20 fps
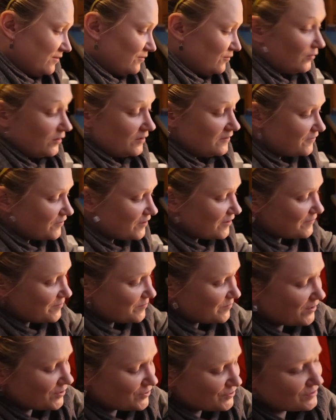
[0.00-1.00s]
One for every
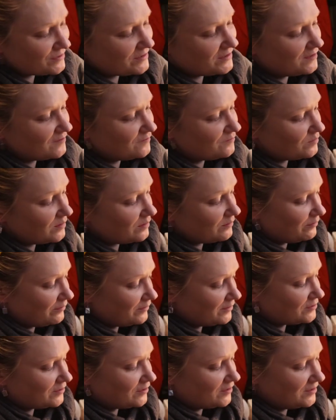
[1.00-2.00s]
project that I've
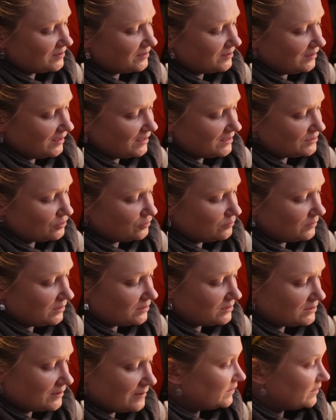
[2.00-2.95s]
probably started in the last 2 months.